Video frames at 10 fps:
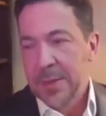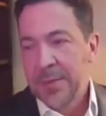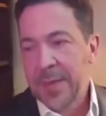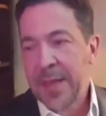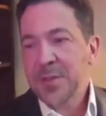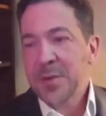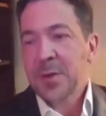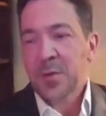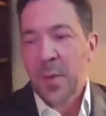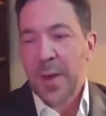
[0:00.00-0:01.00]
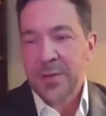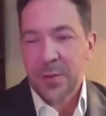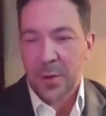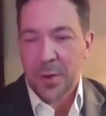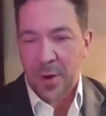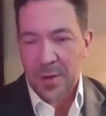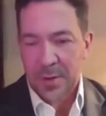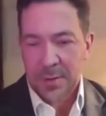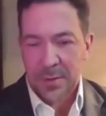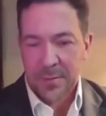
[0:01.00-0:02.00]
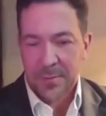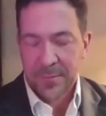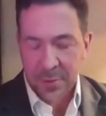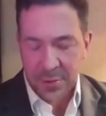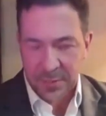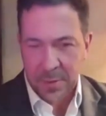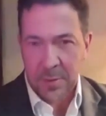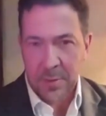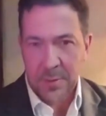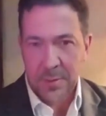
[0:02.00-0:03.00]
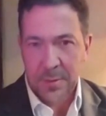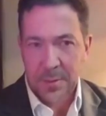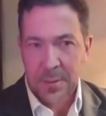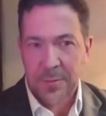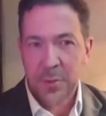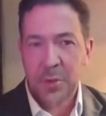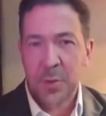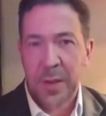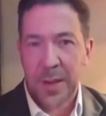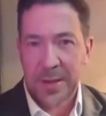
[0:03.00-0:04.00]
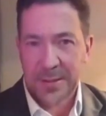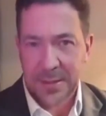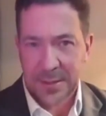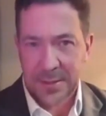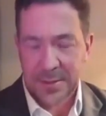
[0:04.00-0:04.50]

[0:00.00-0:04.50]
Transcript: The answer goes right to the heart, first of all, of who you elected.